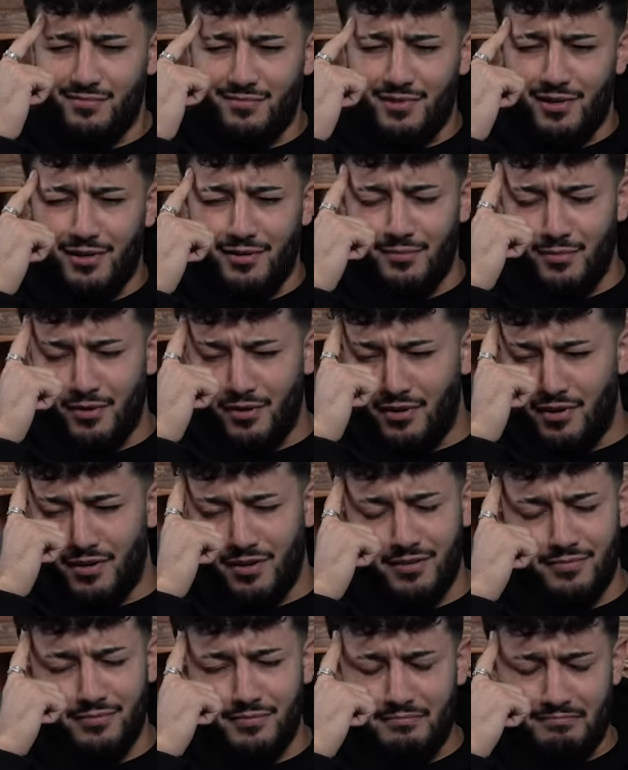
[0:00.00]
like,
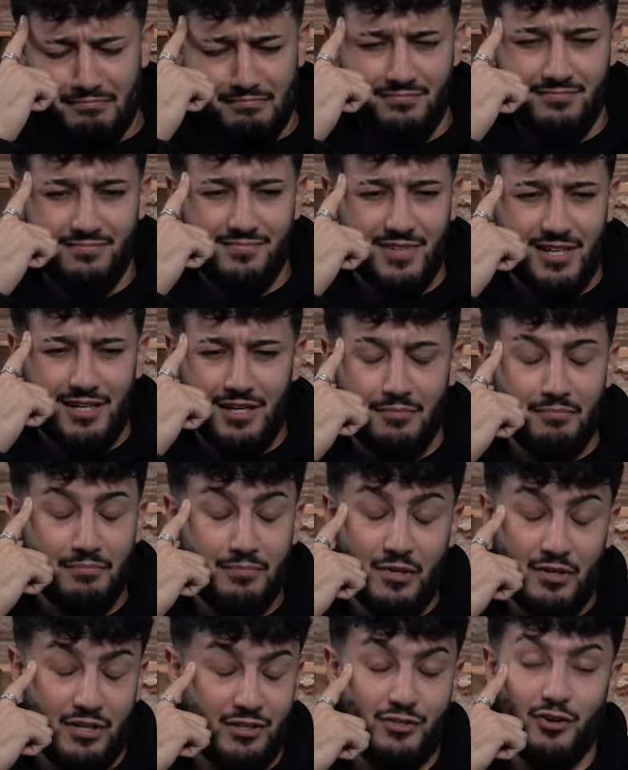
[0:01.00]
what? I'm
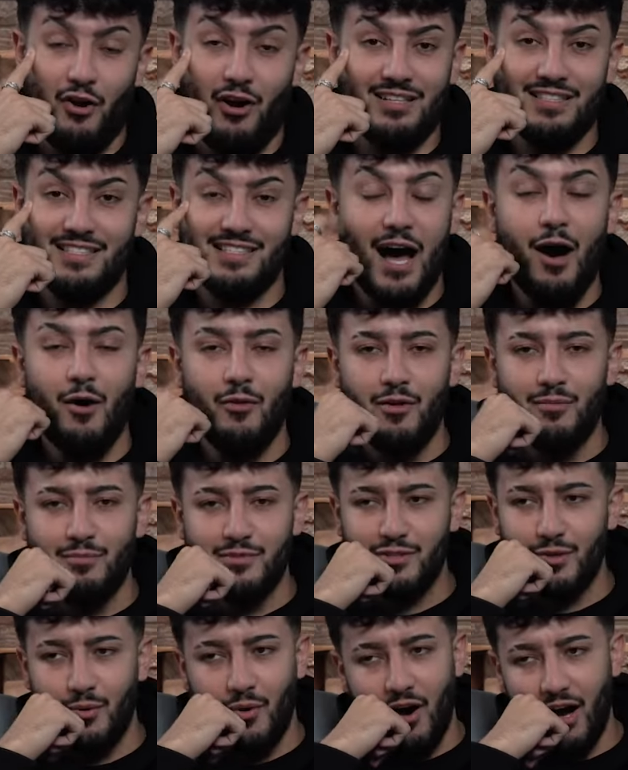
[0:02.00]
gonna try and sell them,
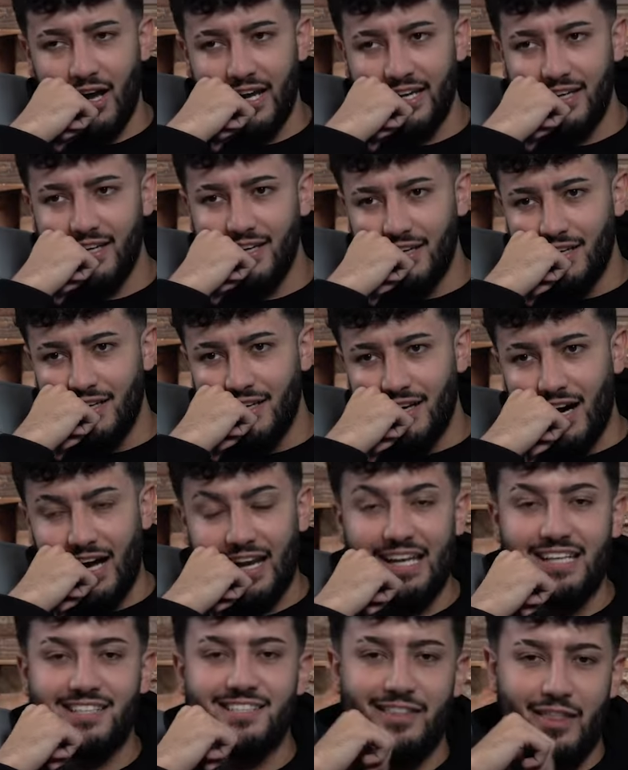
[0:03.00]
so I, I
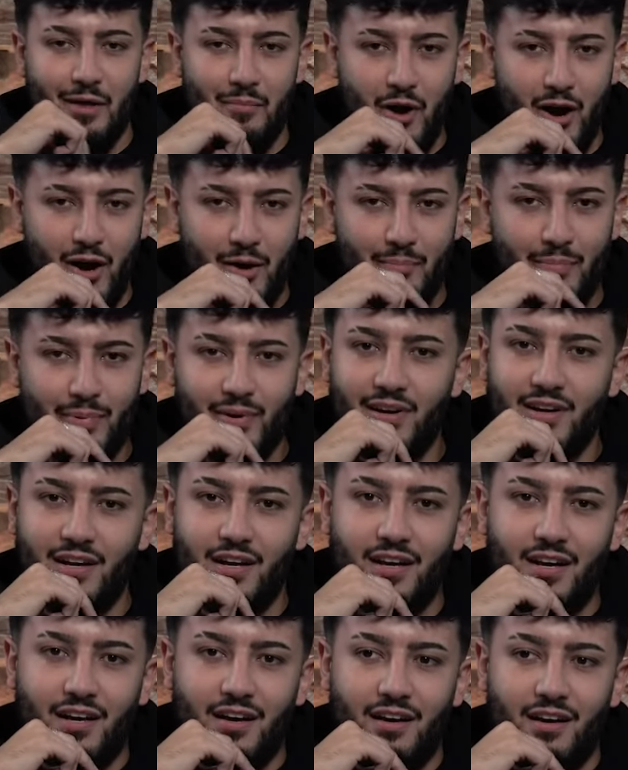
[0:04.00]
listed them up.
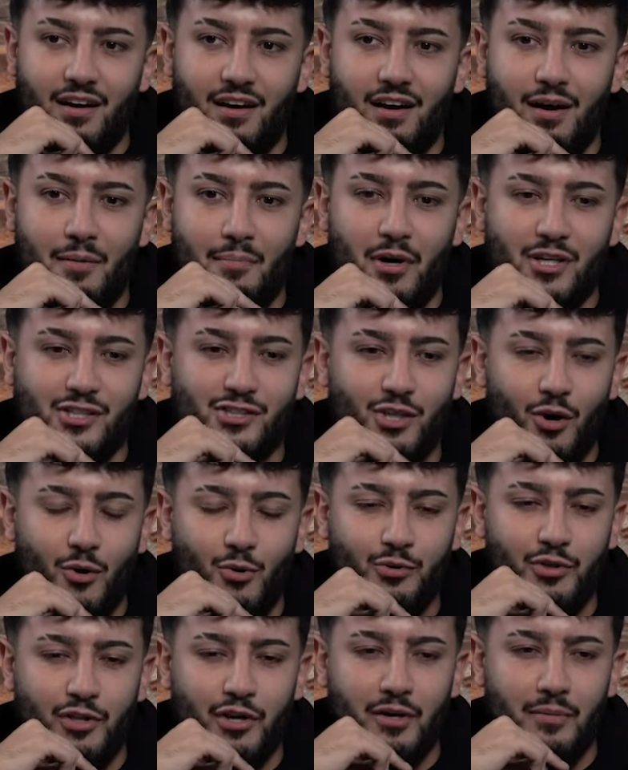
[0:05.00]
Um, I
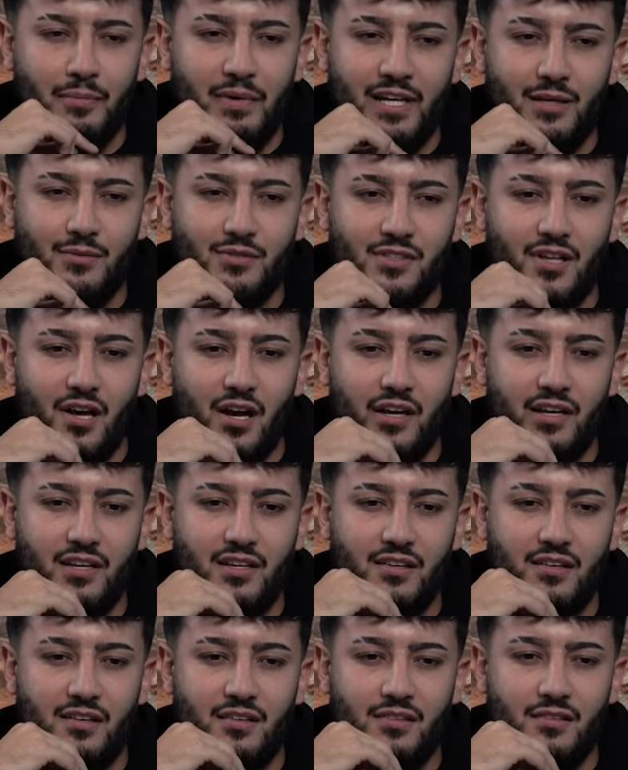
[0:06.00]
sold them and it was
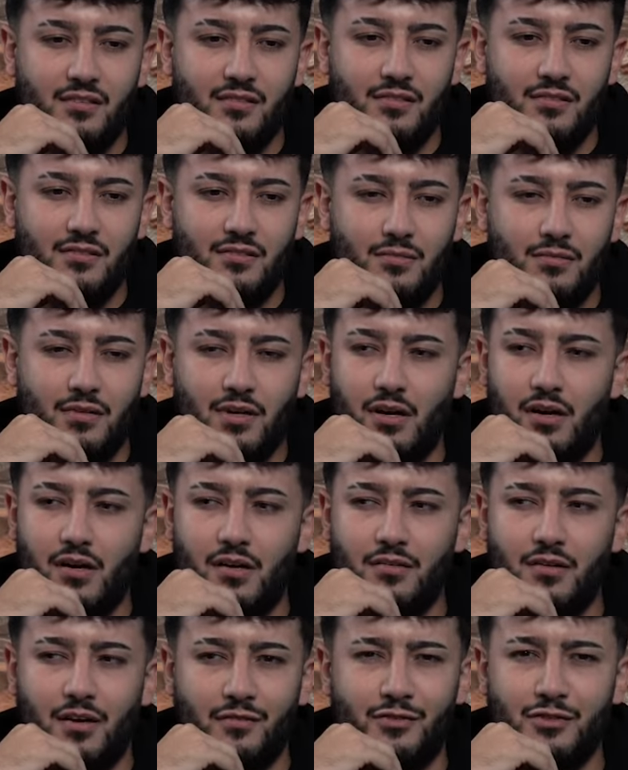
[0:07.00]
like,
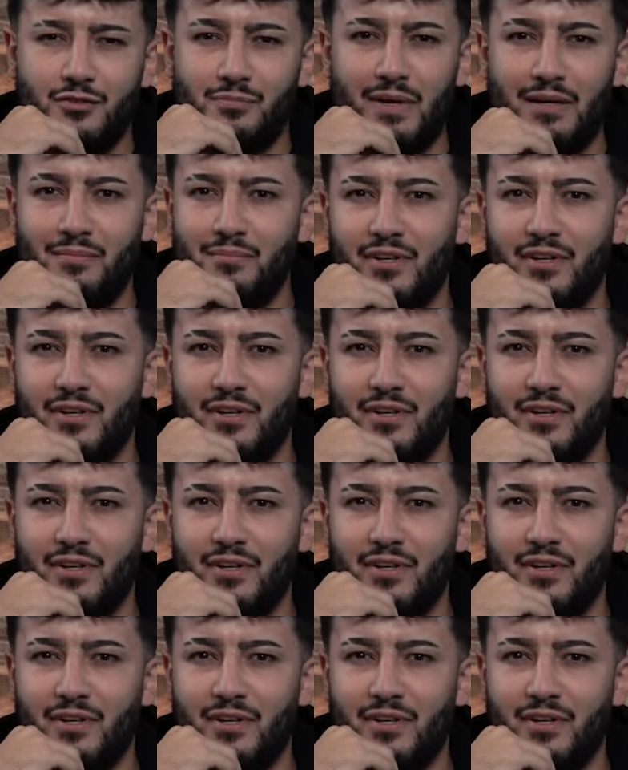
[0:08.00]
I've just made